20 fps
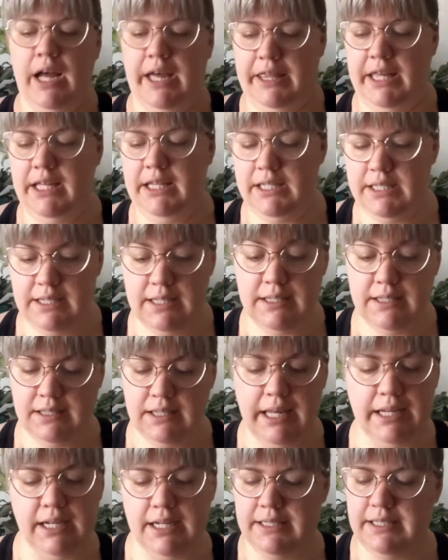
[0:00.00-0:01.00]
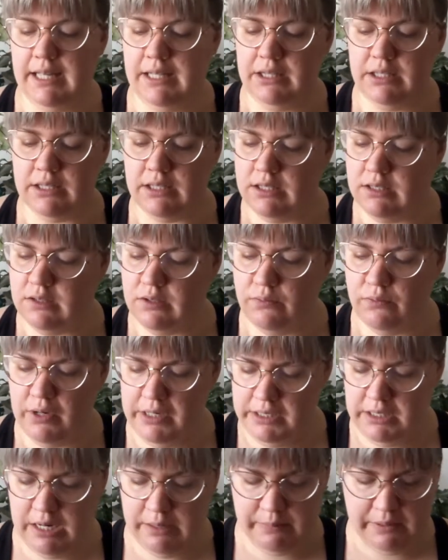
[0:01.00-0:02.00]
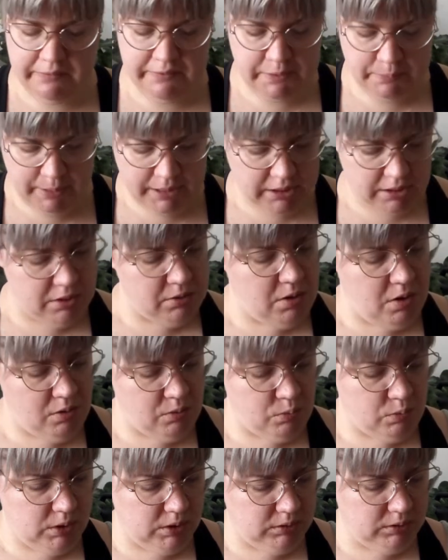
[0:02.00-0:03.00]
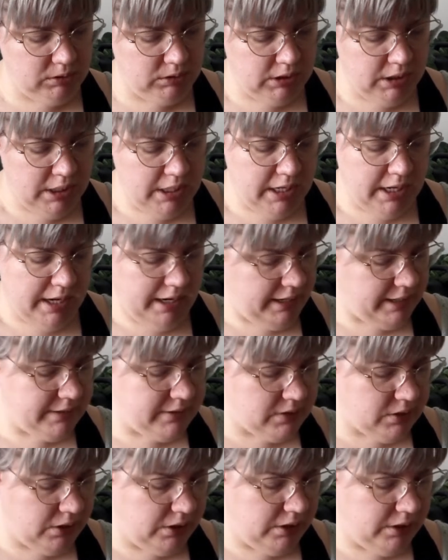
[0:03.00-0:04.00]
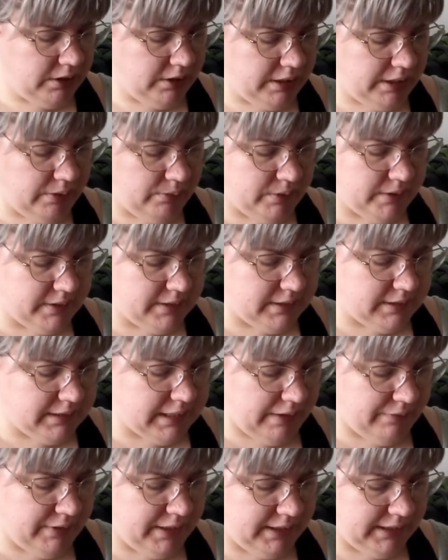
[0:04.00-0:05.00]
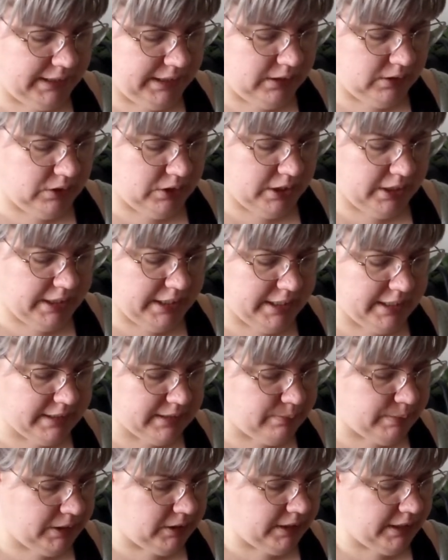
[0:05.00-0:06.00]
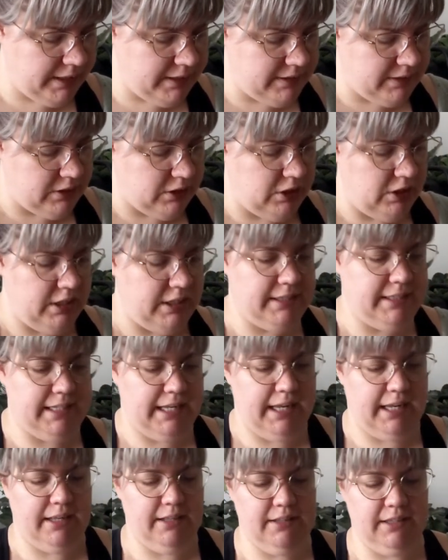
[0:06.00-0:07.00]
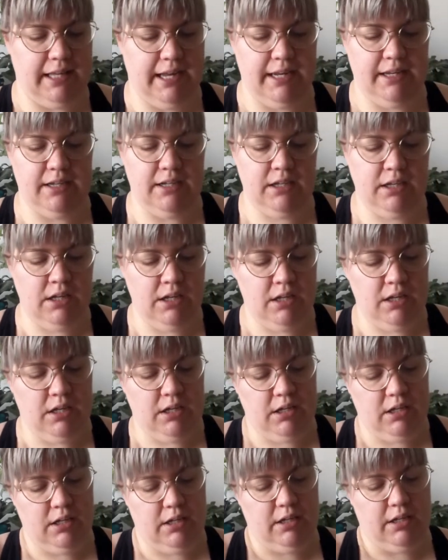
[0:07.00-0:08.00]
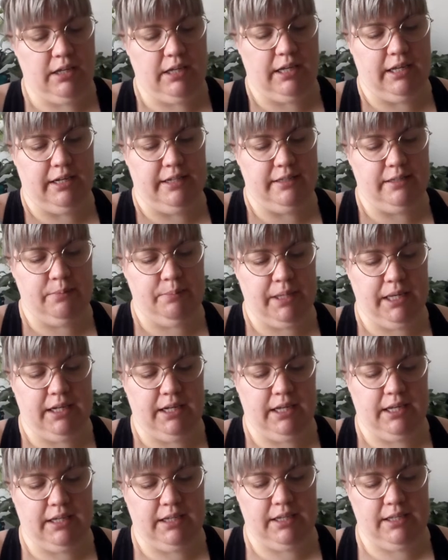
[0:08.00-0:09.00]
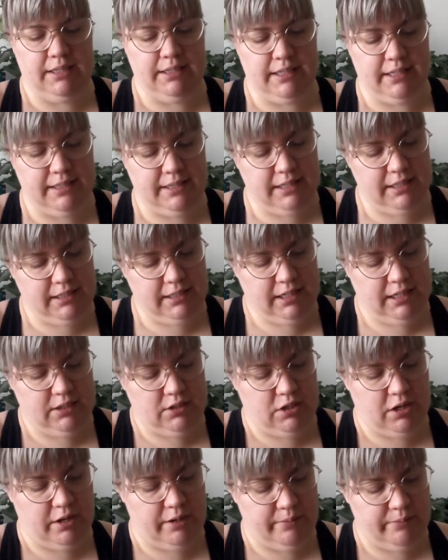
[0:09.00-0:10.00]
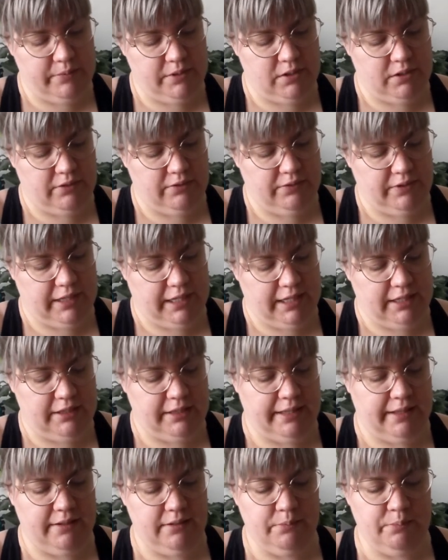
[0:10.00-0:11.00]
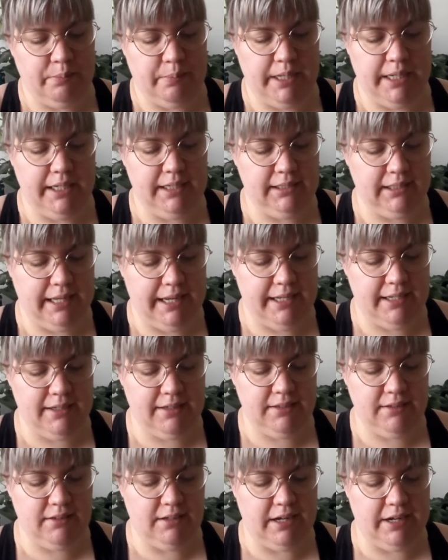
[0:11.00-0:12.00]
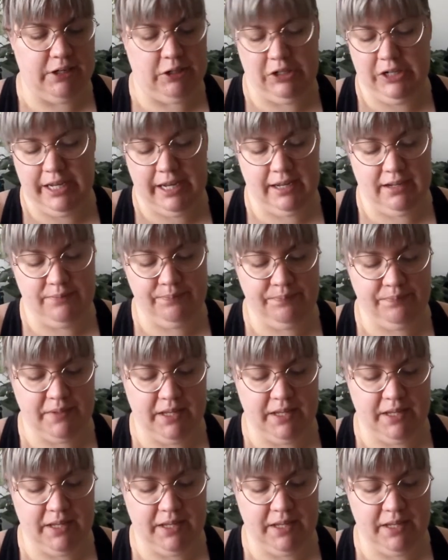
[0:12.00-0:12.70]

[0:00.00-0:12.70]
I think this is, like I said, this is the first time I've spun a long wool, and so it was definitely a learning experience. So you can see like it is a bit inconsistent in terms of thick and thin, but like I don't care.